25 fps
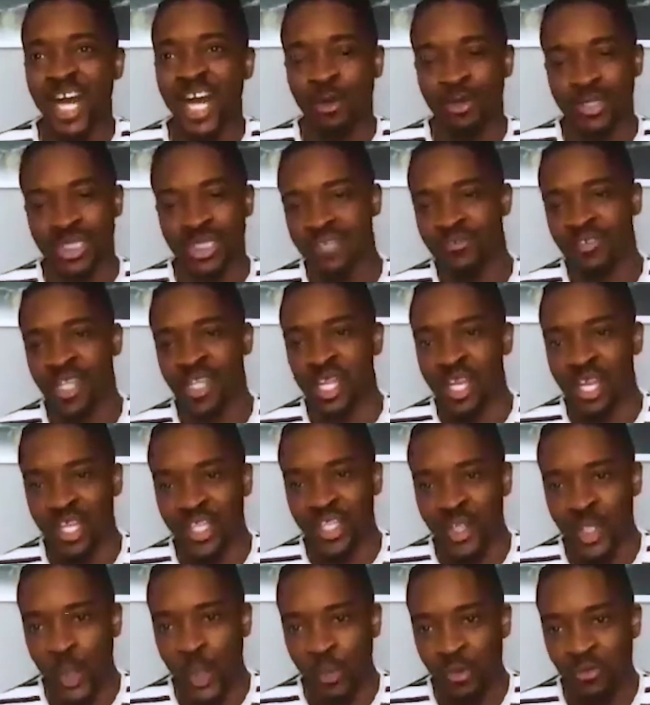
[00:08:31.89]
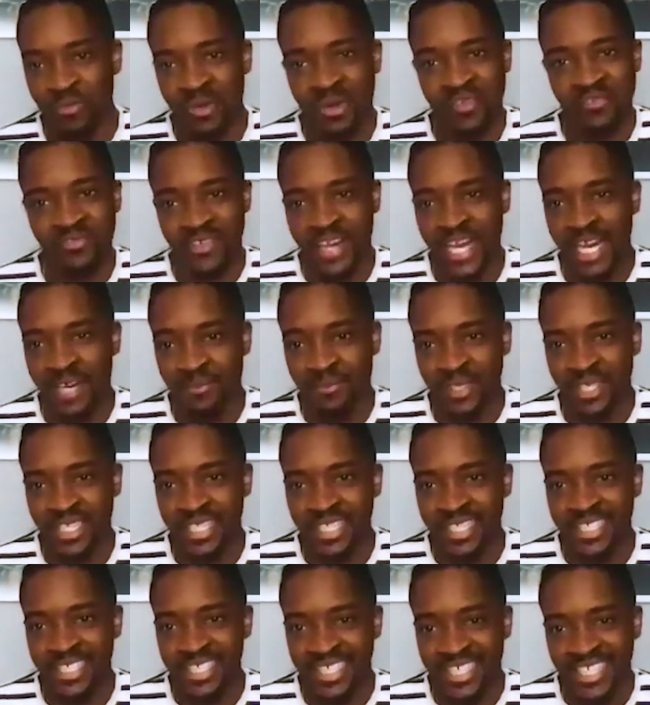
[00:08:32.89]
I was living in London with my
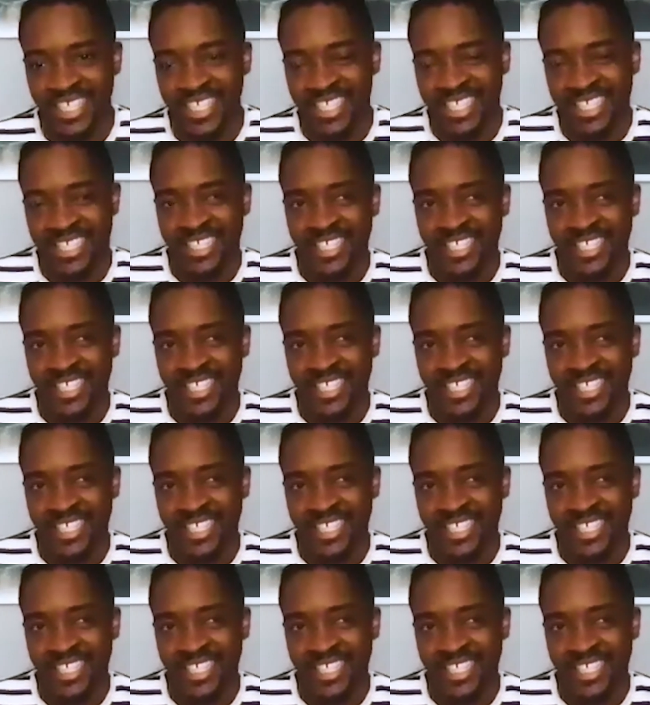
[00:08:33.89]
family.